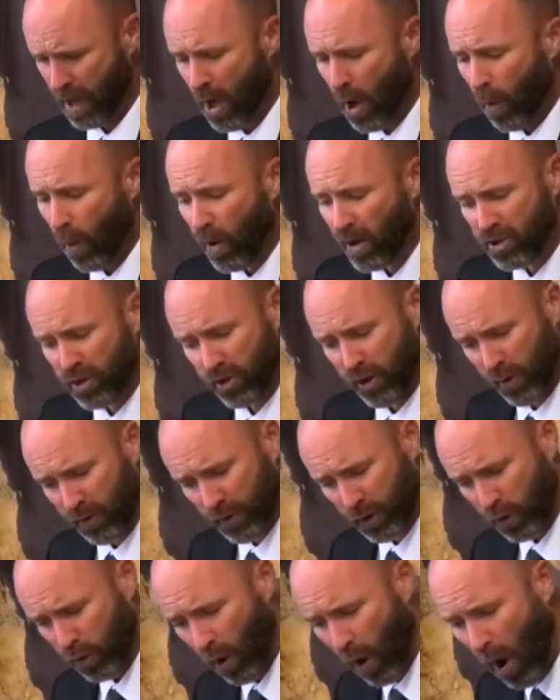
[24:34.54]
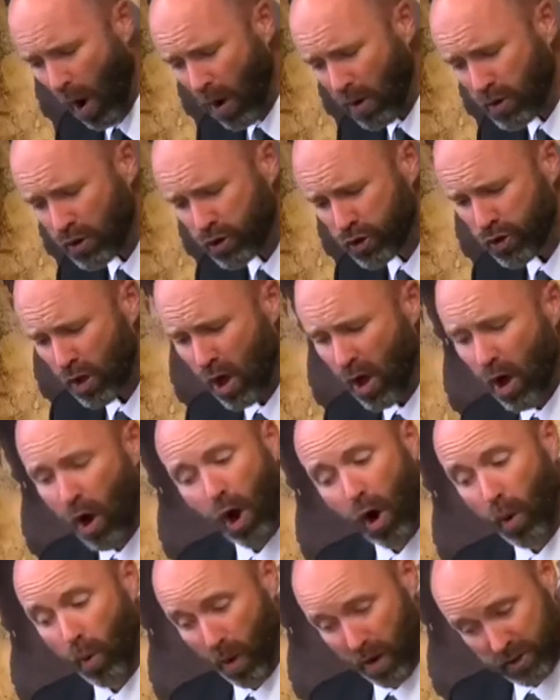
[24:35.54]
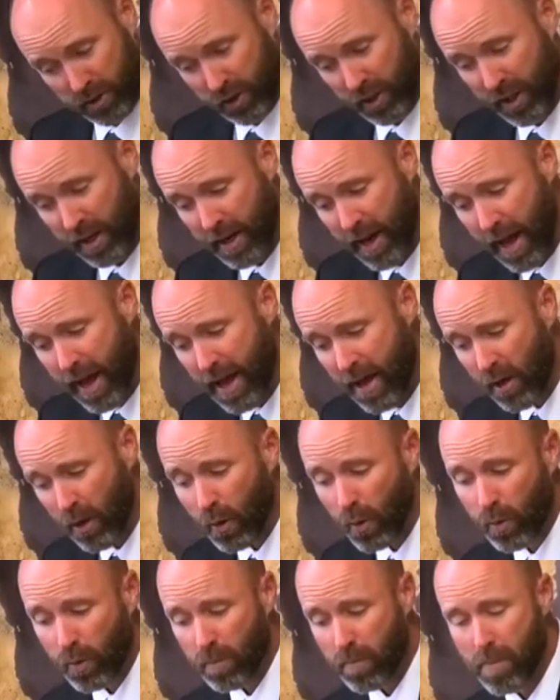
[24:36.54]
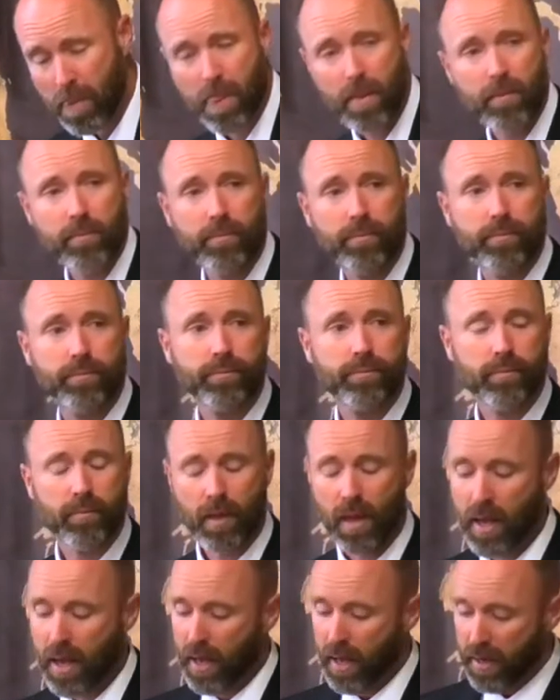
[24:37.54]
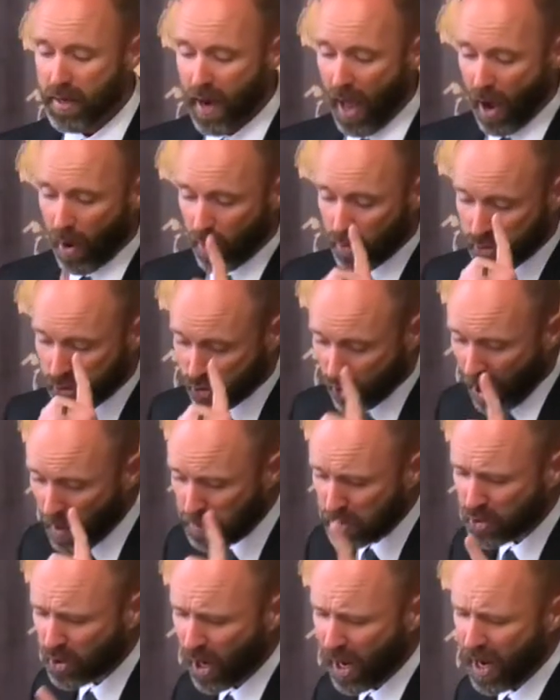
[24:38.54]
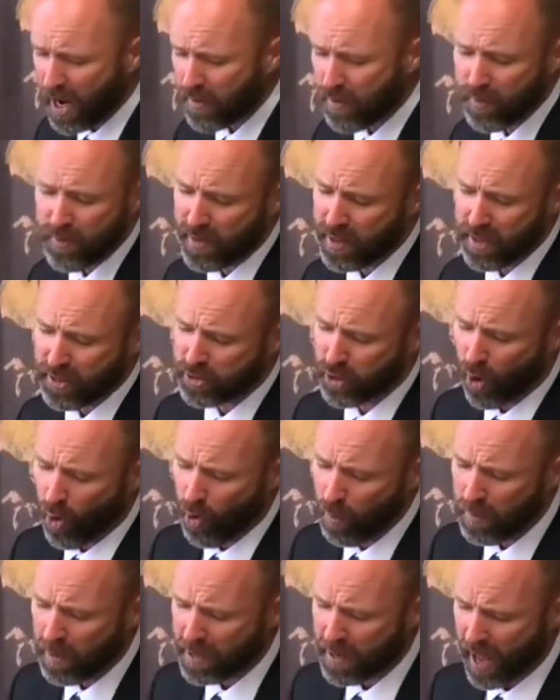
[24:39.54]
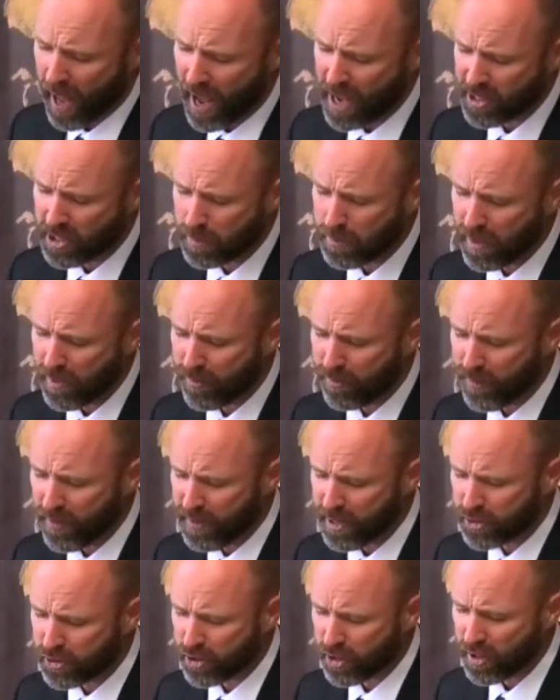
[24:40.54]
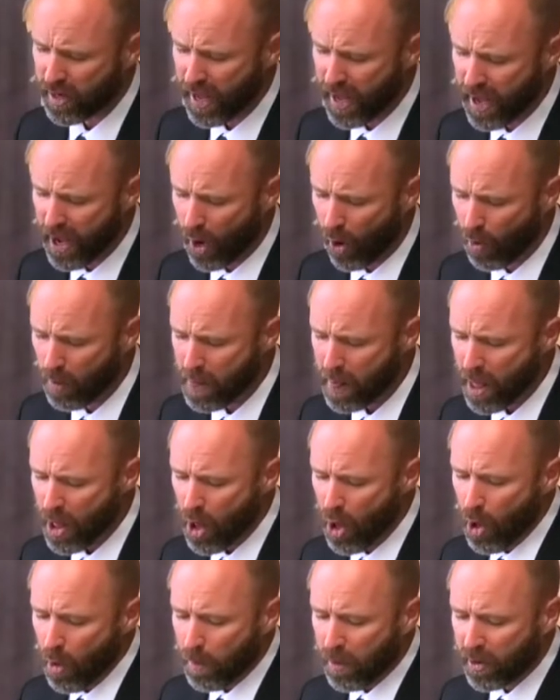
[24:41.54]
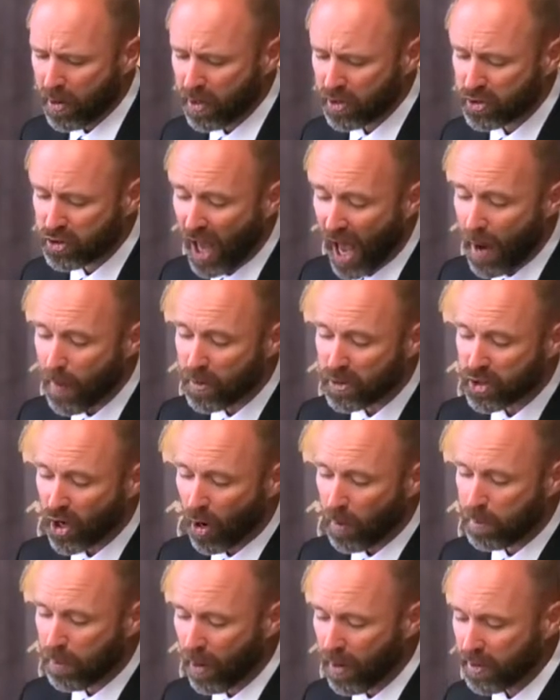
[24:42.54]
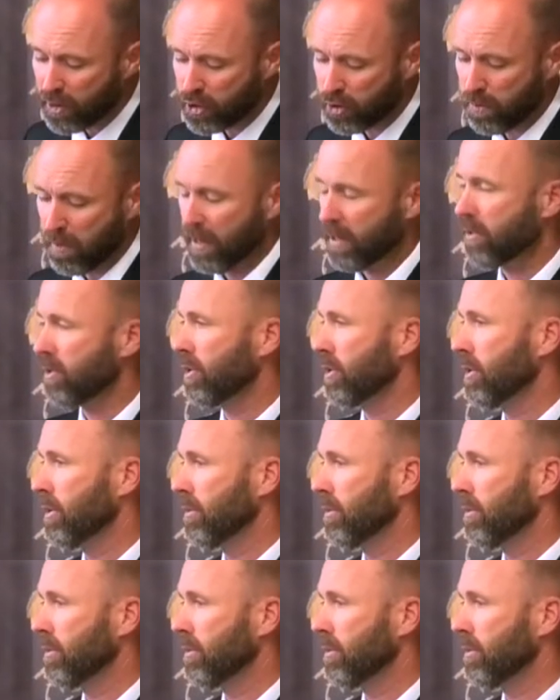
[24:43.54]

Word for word: Was it on the cross or was it in hell? Now, some say that the atonement had to be finished in hell because that was our punishment.